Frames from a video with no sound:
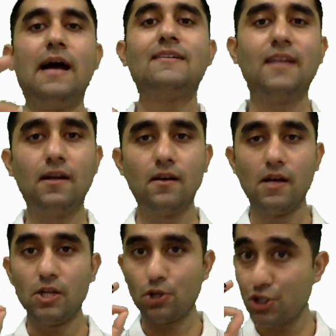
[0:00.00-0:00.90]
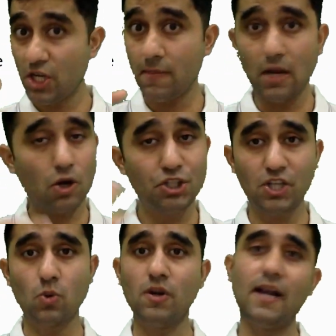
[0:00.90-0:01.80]
That's it. Your Gmail or G
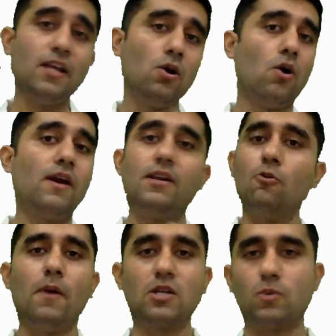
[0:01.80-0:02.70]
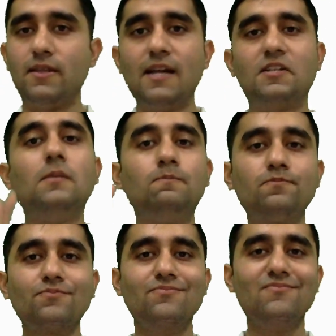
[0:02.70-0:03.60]
Suite I D and your password. That's it.
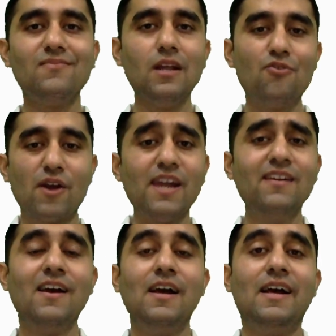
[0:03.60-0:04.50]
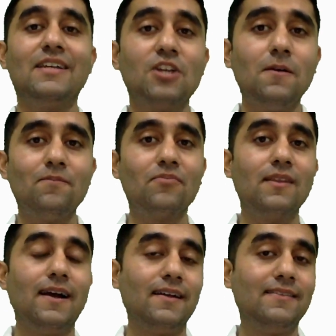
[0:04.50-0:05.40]
Right? So
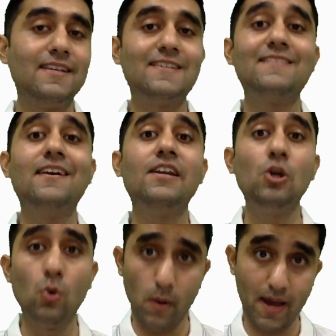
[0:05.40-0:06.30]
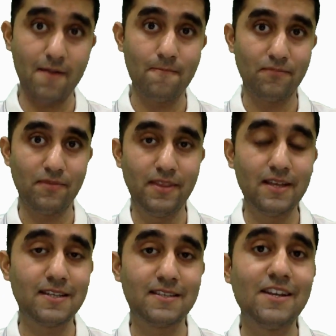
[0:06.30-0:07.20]
this is the new way.
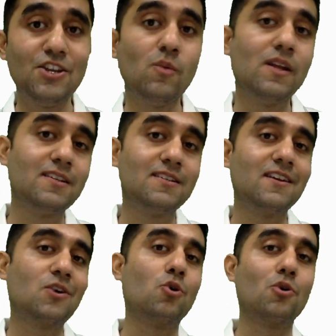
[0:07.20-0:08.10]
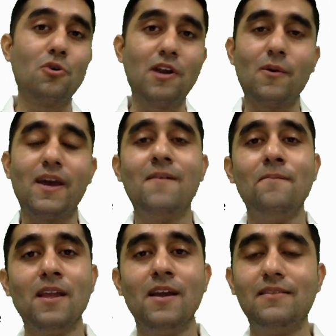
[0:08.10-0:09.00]
This is the new way. This is the Corona way
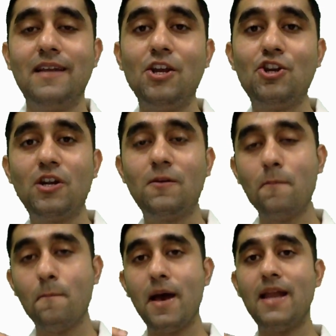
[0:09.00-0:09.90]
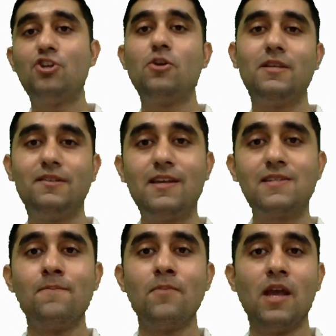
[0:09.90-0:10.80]
that you should manage your
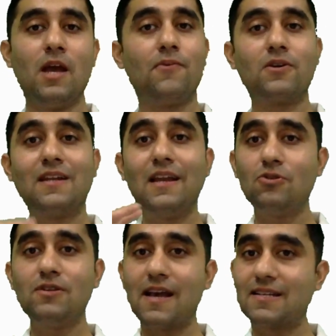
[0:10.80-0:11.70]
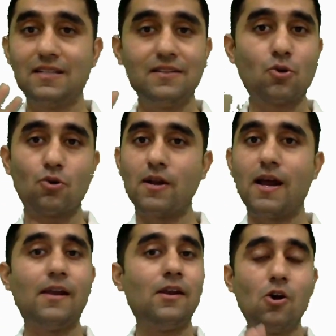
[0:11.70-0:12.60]
business. If you're still using Excel in the Corona,
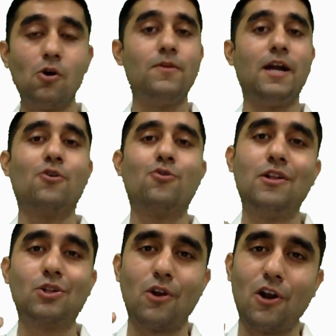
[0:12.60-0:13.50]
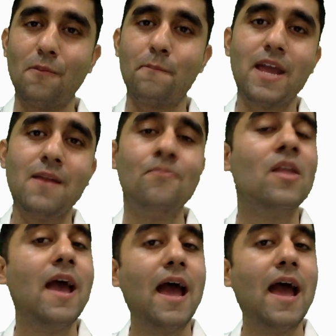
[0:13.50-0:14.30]
I know that you're going through a lot of pain.